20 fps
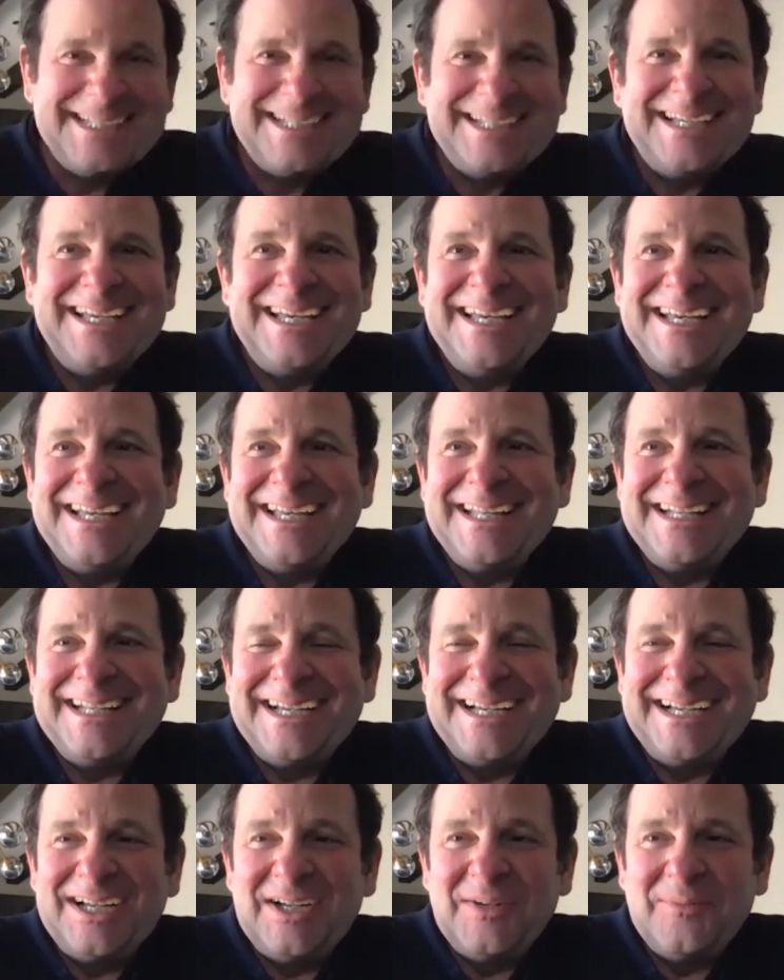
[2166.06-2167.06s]
And
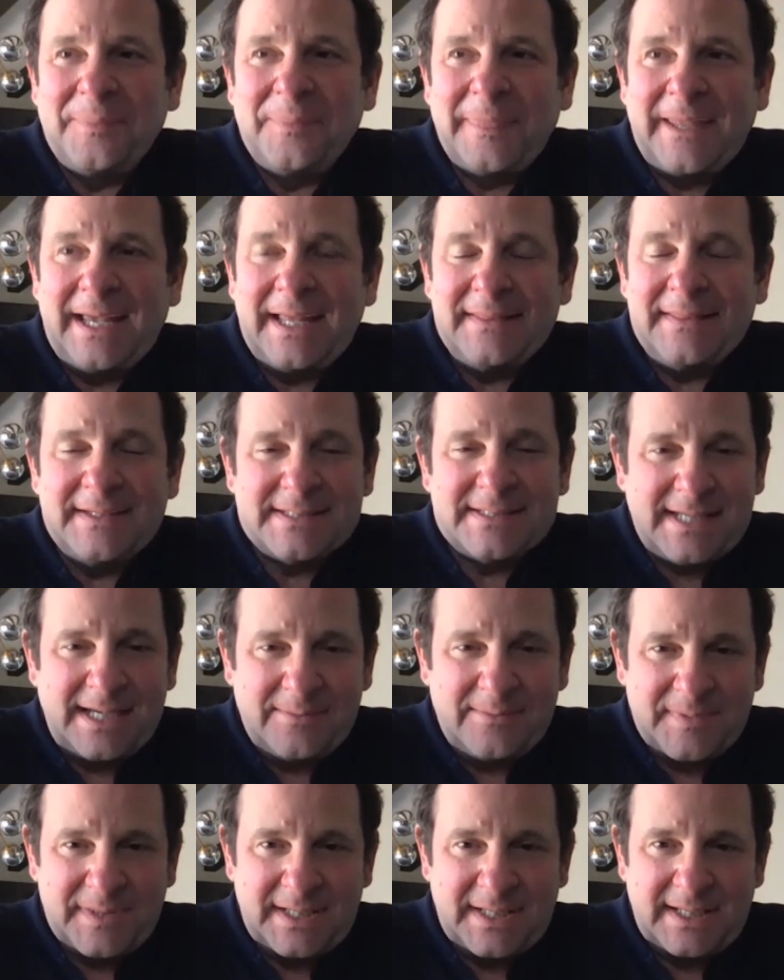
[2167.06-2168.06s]
the
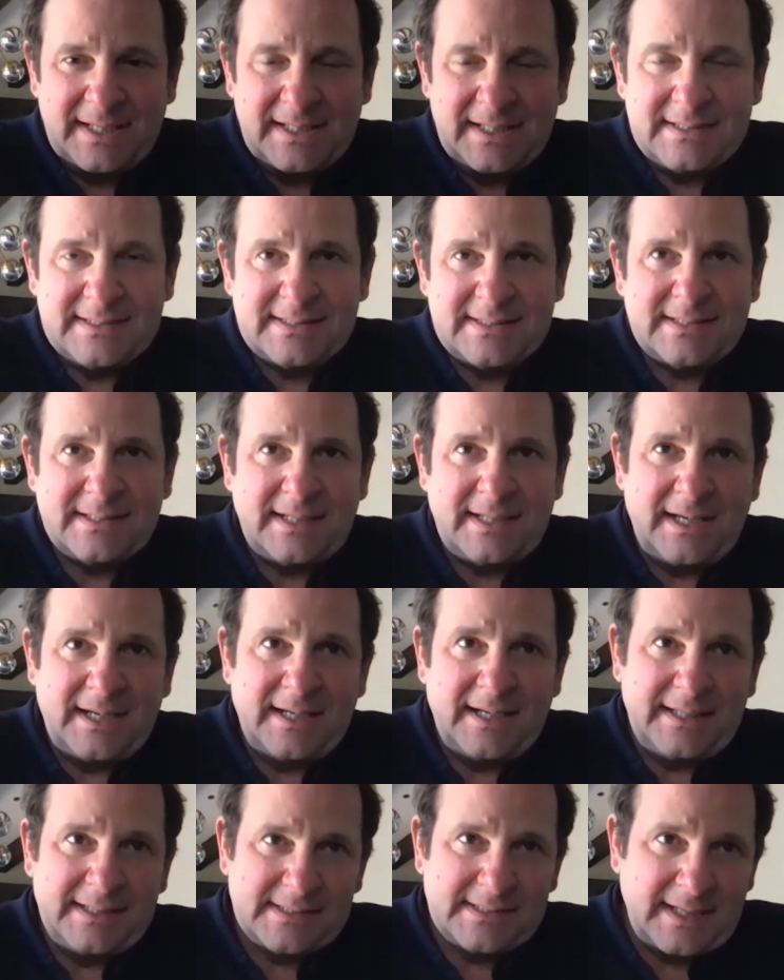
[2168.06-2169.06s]
same thing is
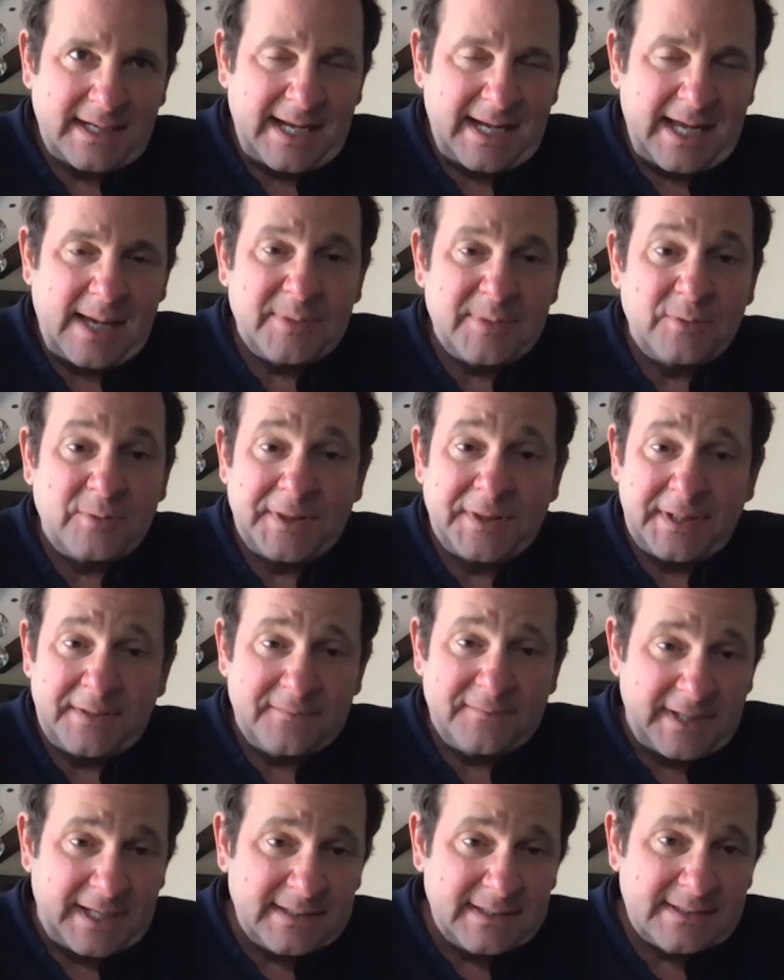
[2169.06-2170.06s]
going to happen with
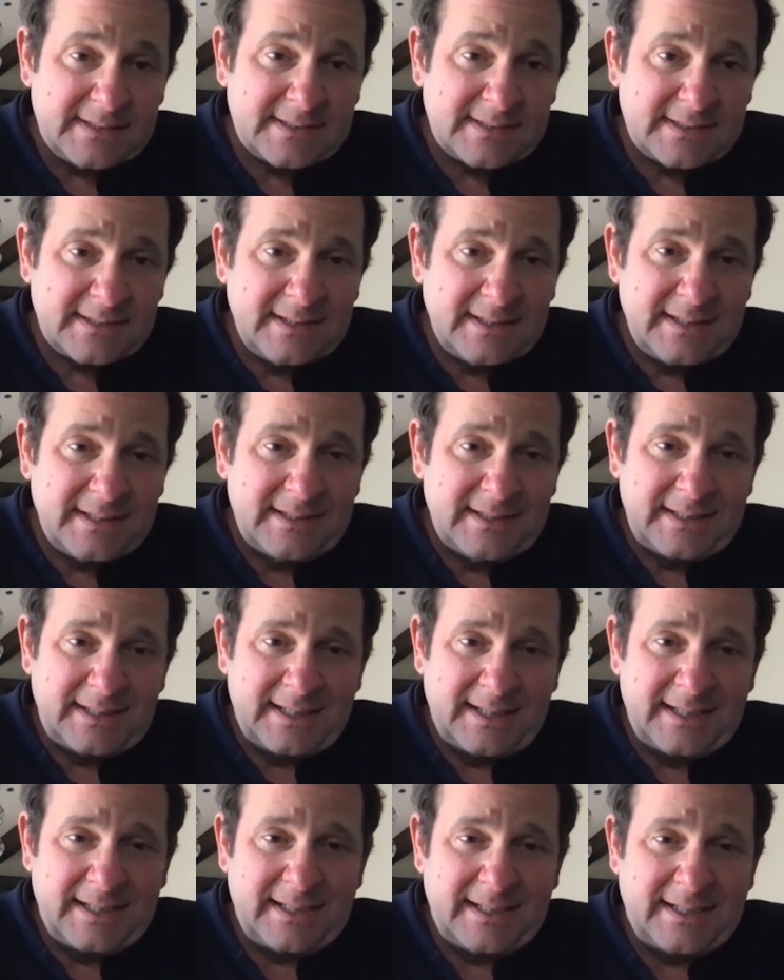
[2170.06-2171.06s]
events.
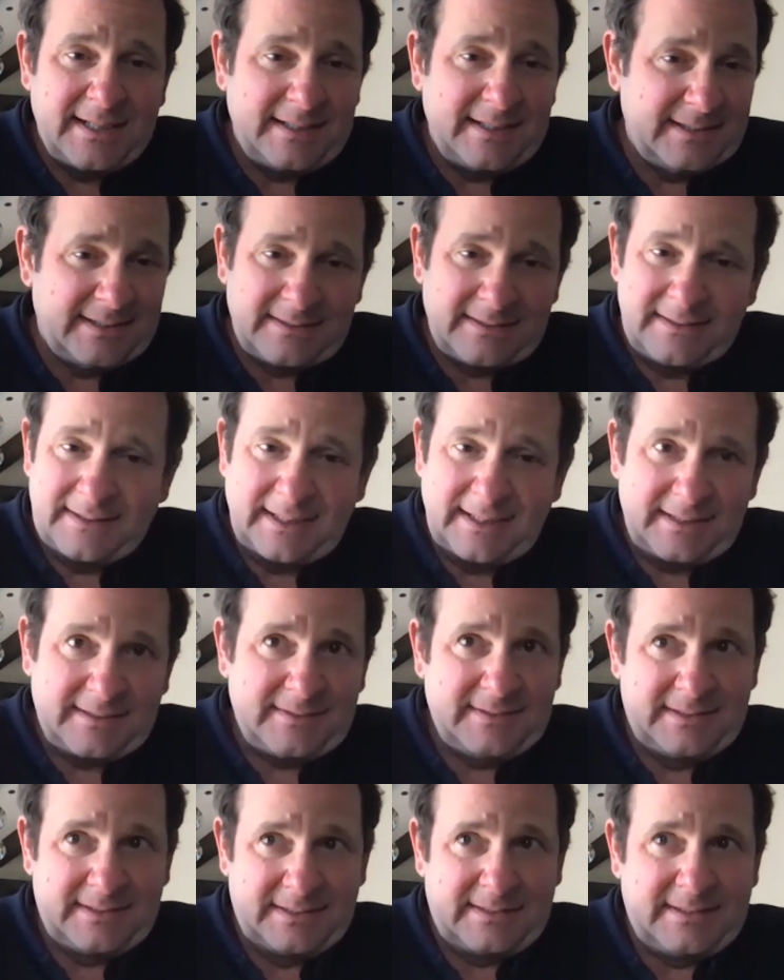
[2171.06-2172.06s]
I think like
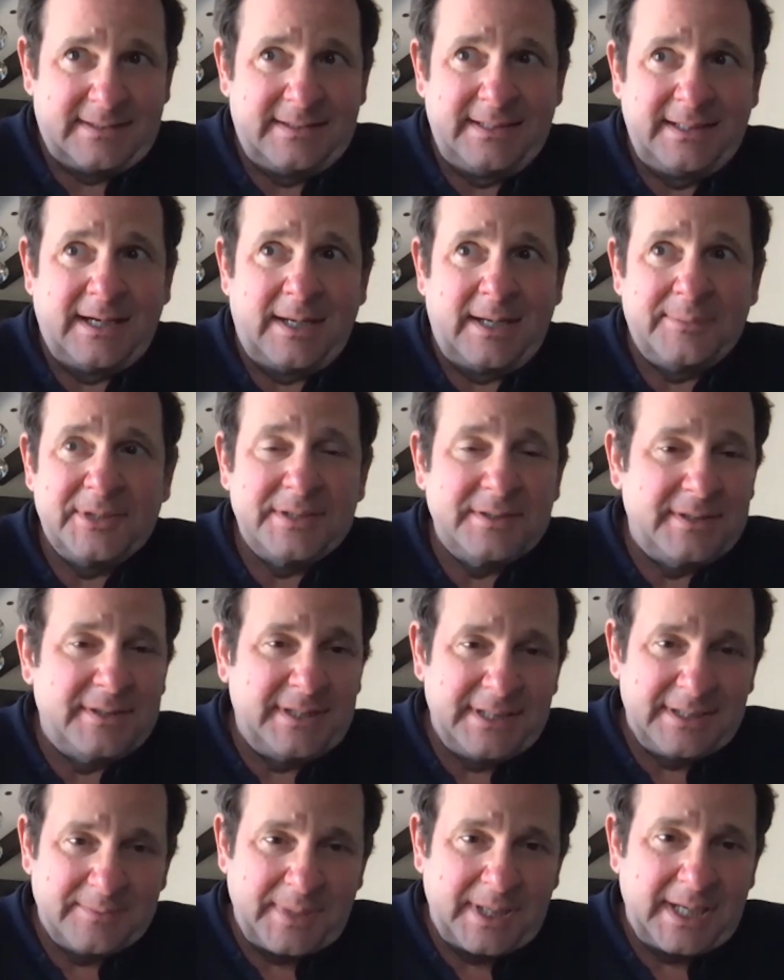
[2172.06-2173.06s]
the
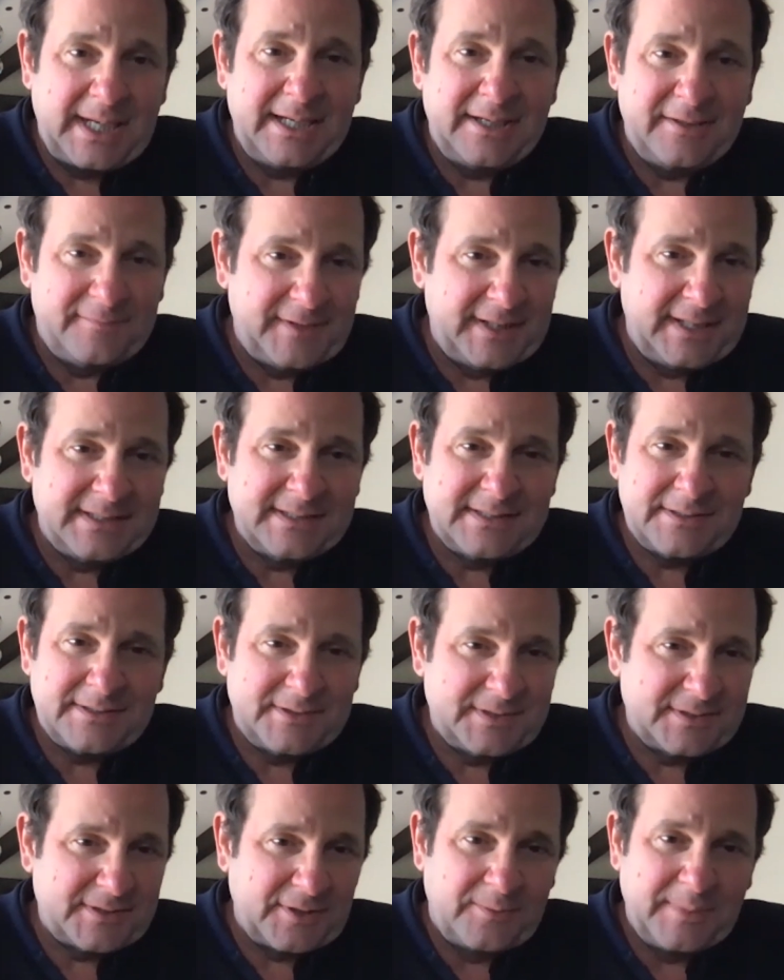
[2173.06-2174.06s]
opportunity to buy events, there's
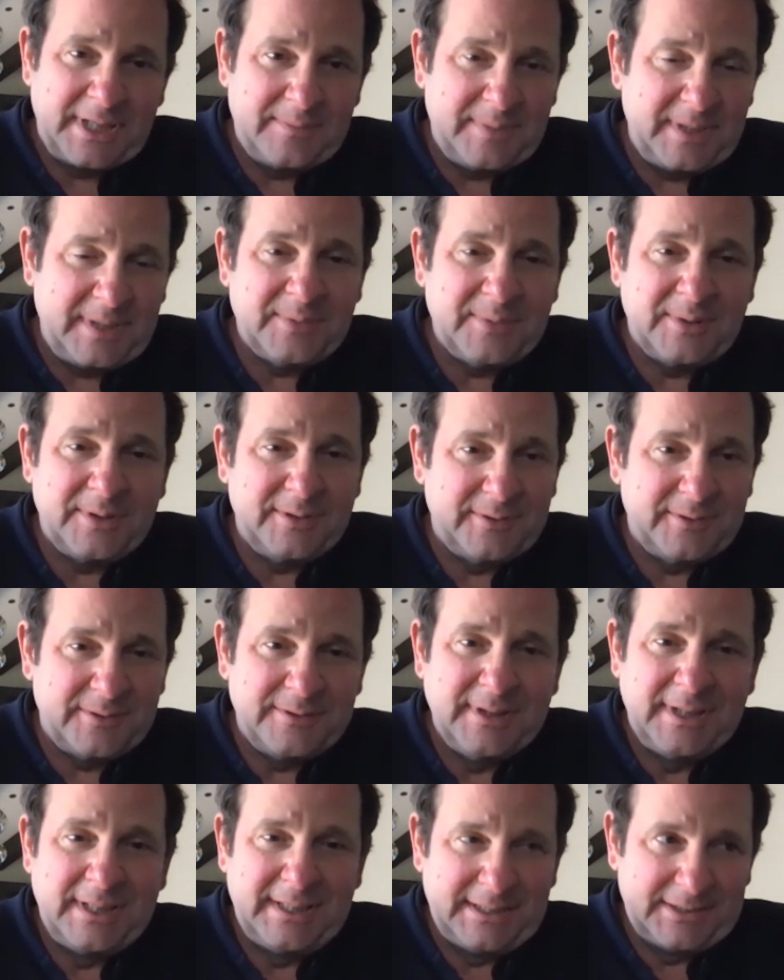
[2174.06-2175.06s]
so many people
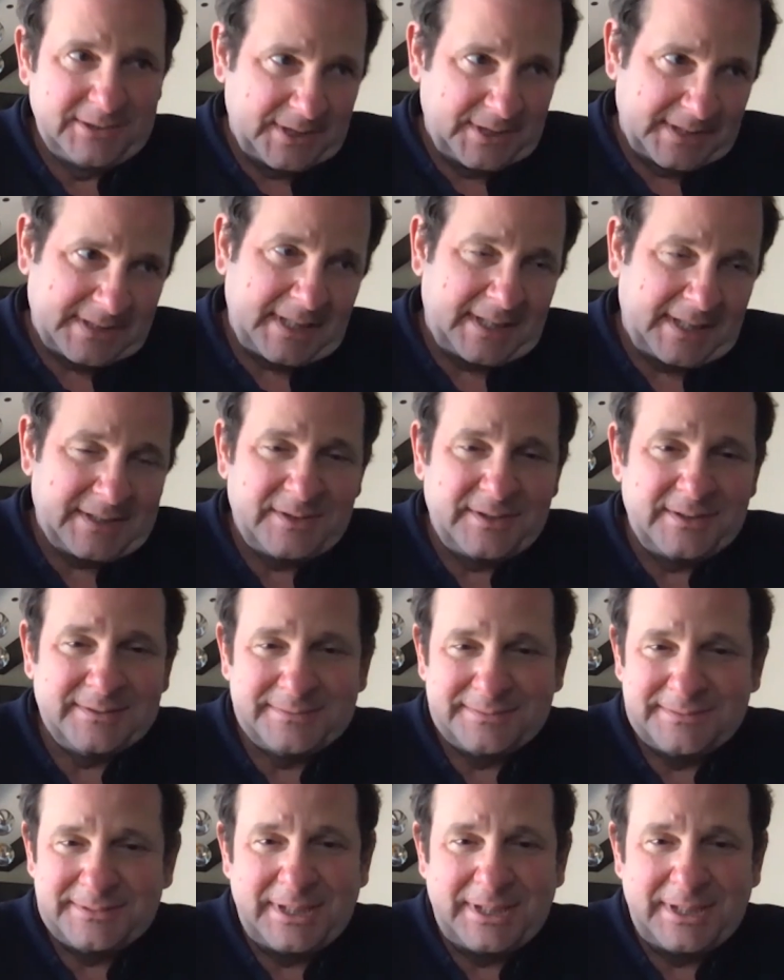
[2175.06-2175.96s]
who just got their